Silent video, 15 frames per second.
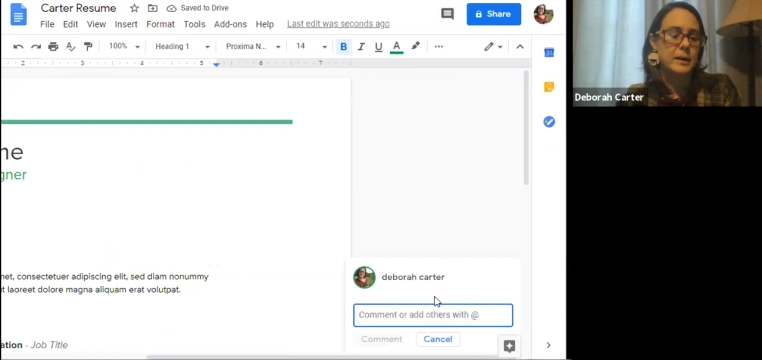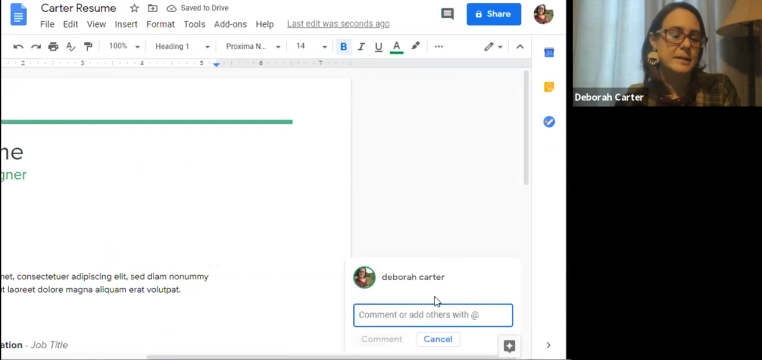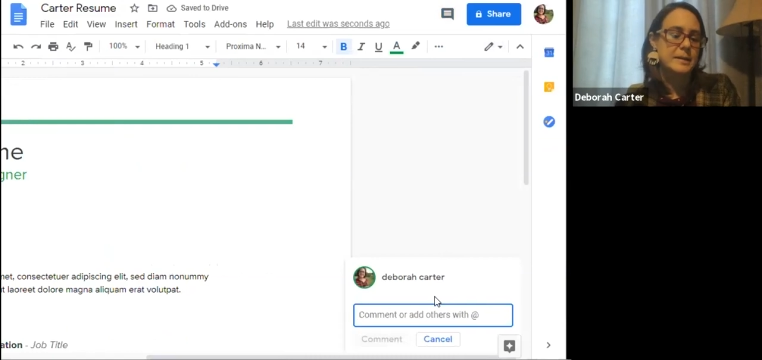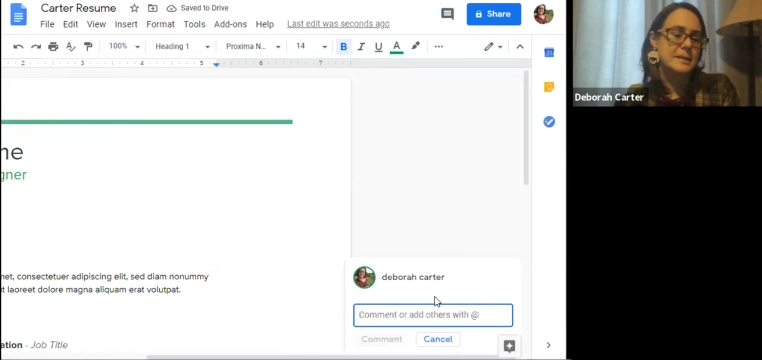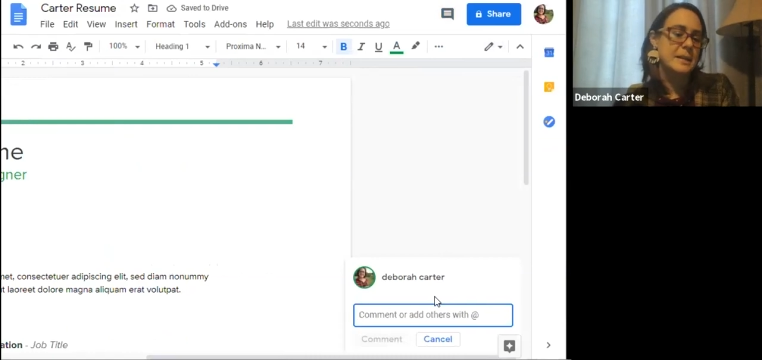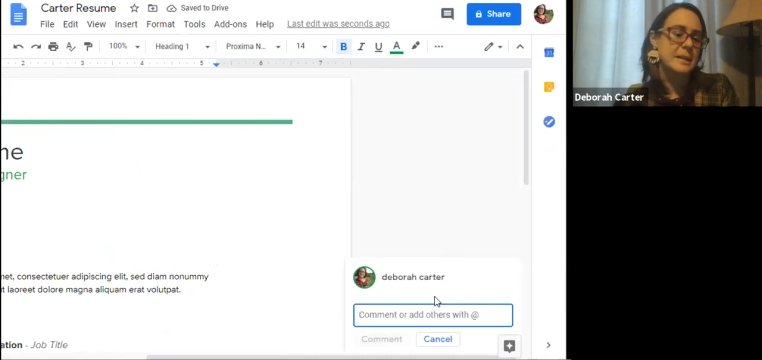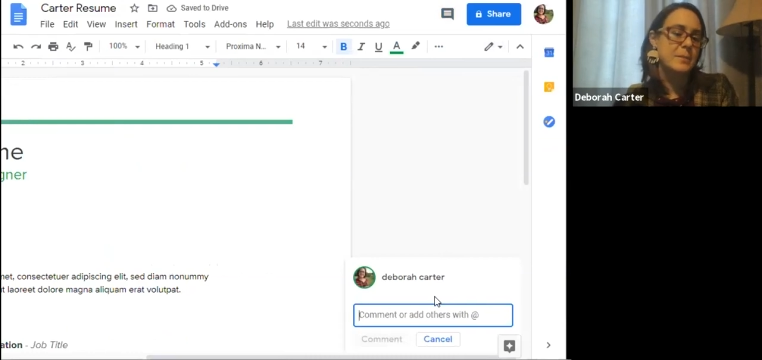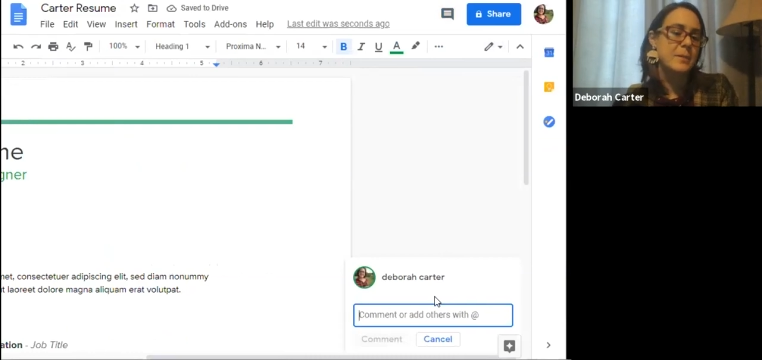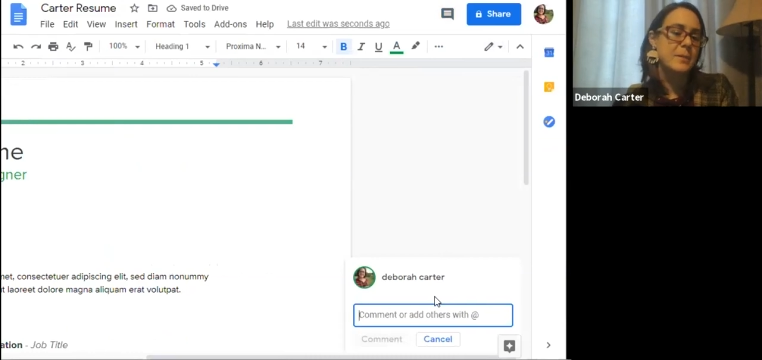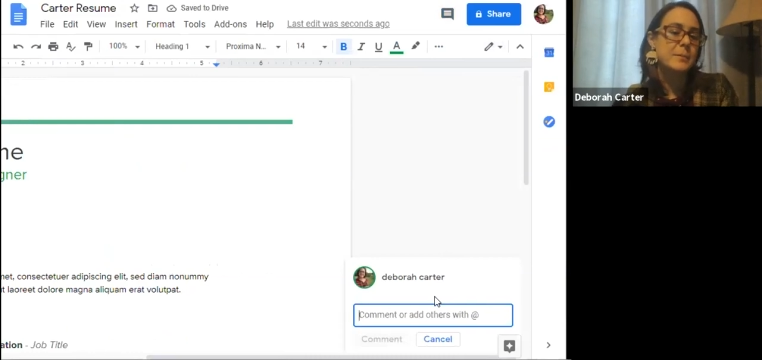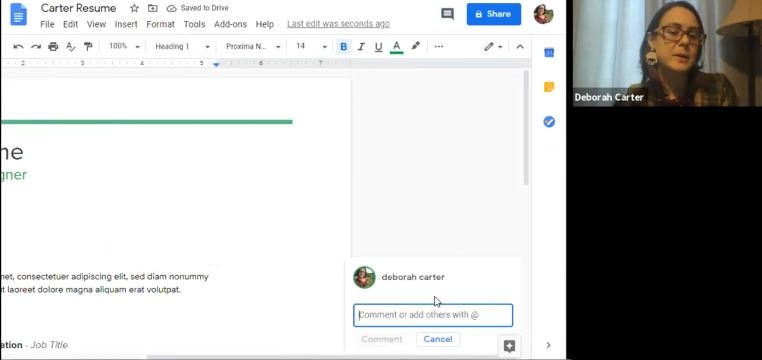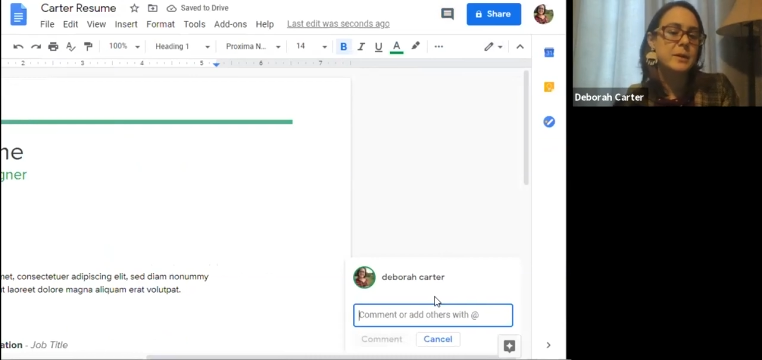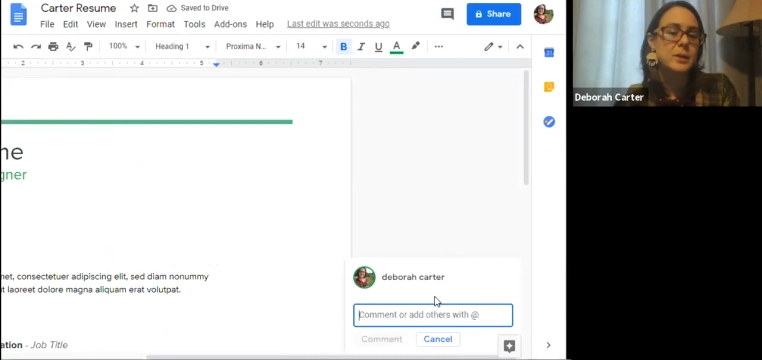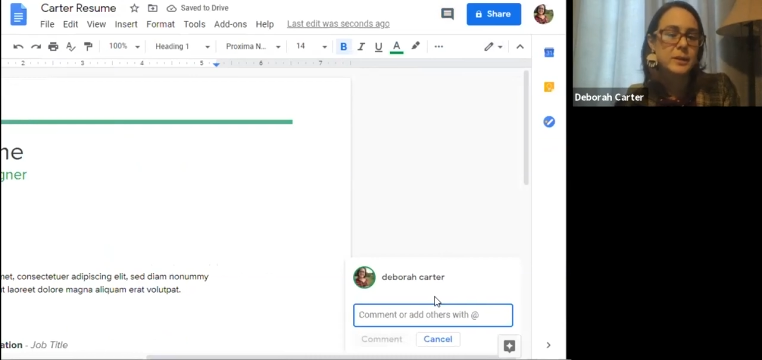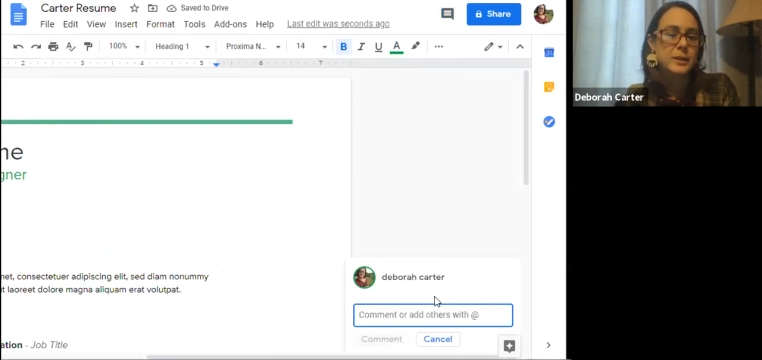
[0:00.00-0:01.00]
can say it might
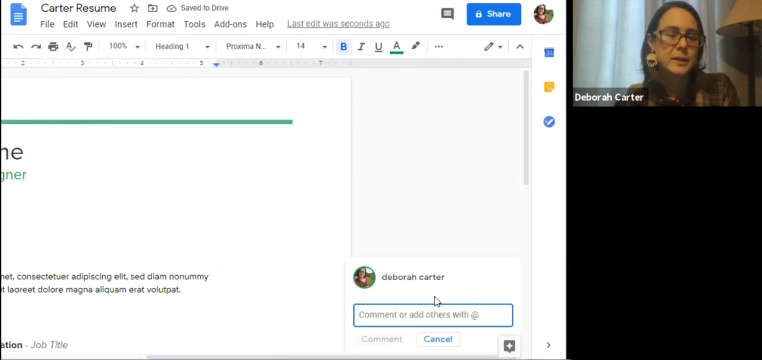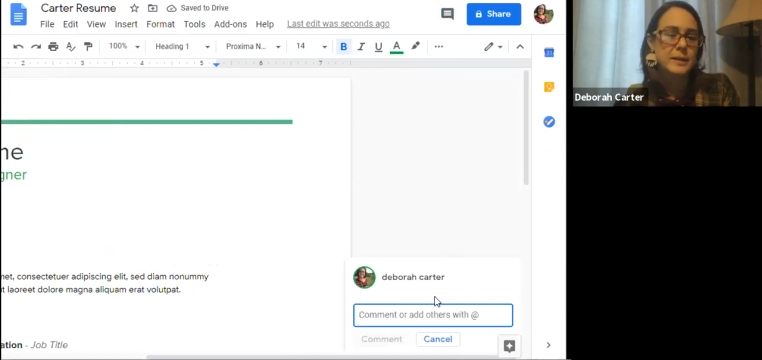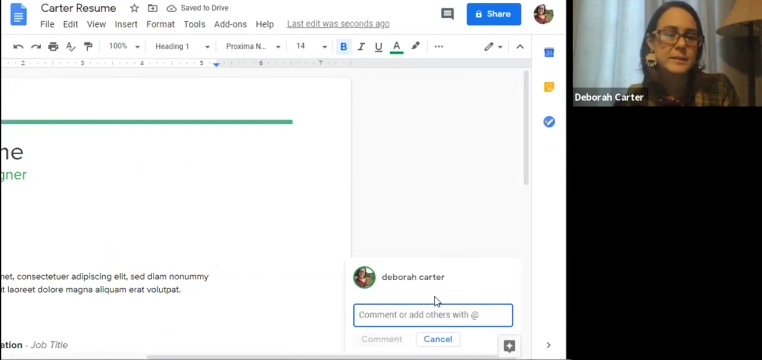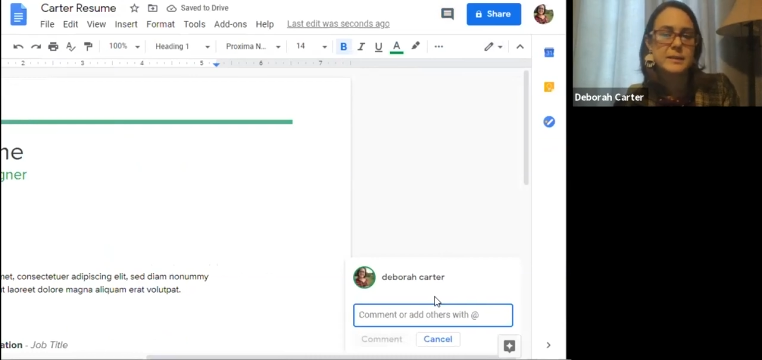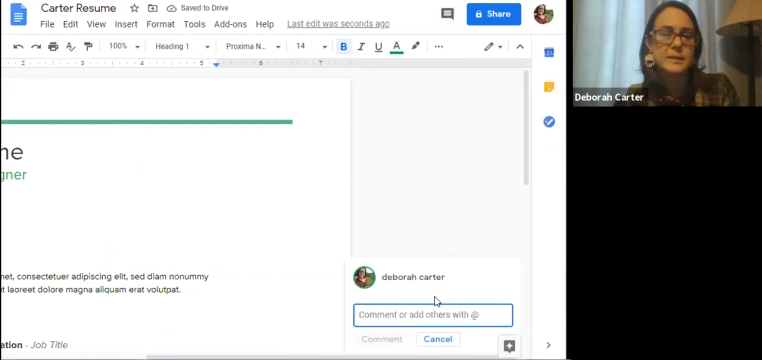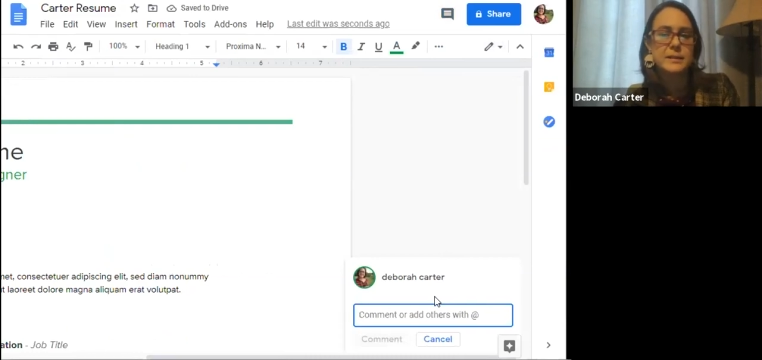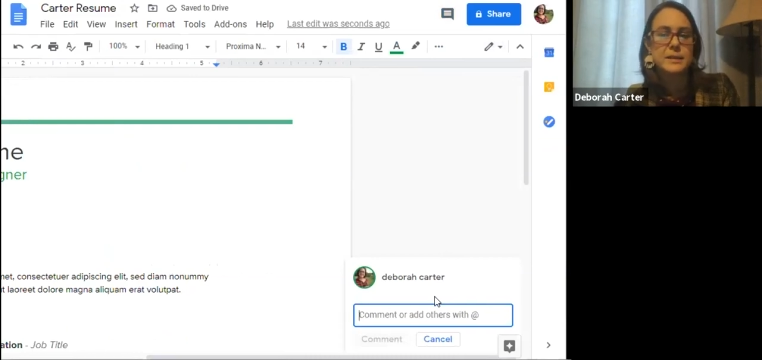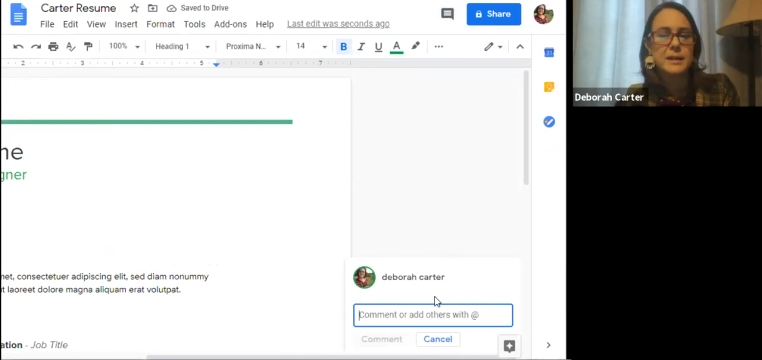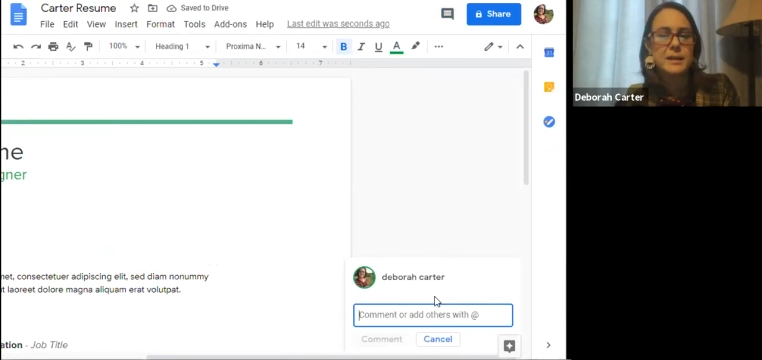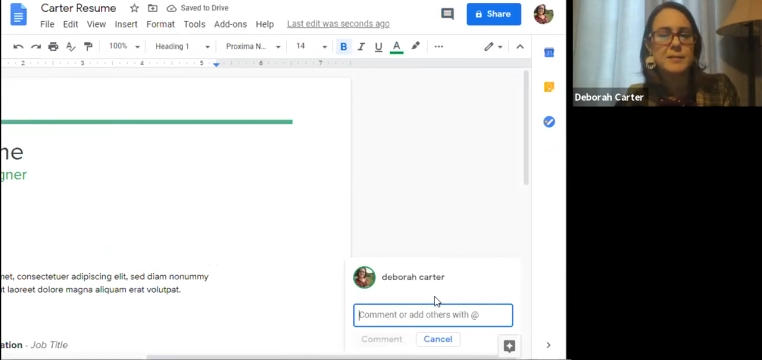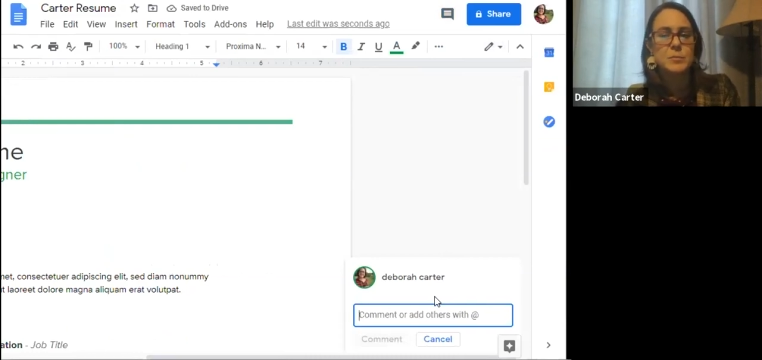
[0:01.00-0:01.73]
be a good idea to have